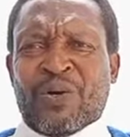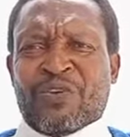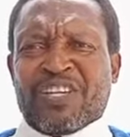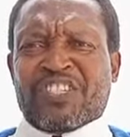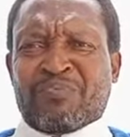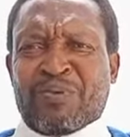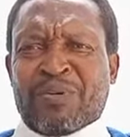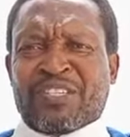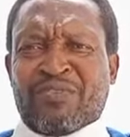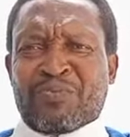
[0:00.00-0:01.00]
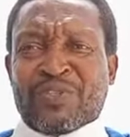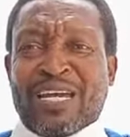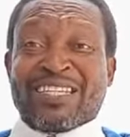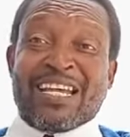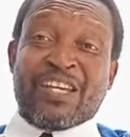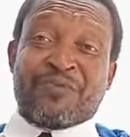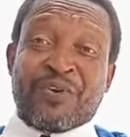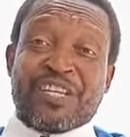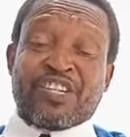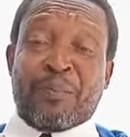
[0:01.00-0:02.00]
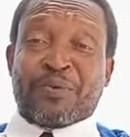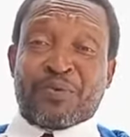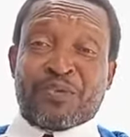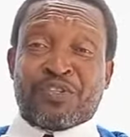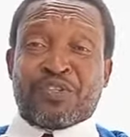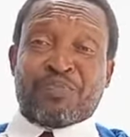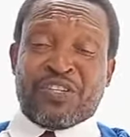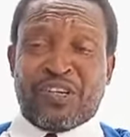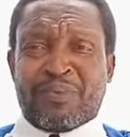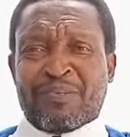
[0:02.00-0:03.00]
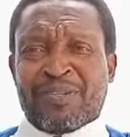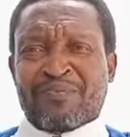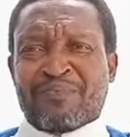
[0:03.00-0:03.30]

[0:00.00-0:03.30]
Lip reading: great Supreme Master of the Most High, thank you for this opportunity to speak to your people.